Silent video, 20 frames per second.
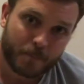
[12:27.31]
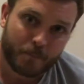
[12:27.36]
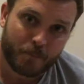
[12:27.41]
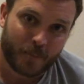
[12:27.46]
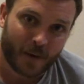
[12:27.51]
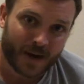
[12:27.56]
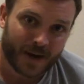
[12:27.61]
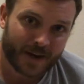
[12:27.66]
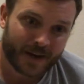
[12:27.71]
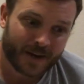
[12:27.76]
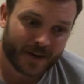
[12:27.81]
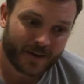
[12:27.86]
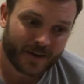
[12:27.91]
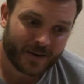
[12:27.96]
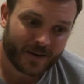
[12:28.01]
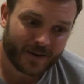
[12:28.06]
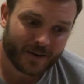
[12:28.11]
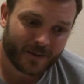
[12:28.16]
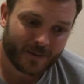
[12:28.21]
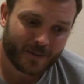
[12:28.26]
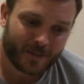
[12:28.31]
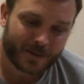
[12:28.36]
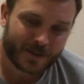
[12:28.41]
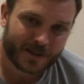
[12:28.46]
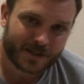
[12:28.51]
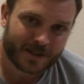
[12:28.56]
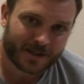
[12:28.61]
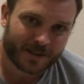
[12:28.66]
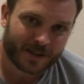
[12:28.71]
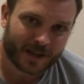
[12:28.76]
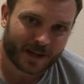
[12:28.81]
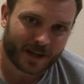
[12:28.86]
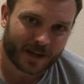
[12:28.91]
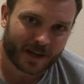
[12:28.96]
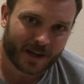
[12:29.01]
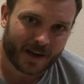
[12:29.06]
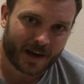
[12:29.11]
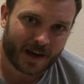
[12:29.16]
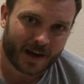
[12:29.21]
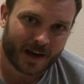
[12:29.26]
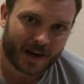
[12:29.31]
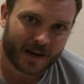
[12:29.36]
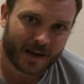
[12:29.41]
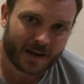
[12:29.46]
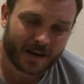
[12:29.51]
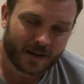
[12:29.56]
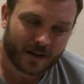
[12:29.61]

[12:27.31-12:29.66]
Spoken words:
But we're still not God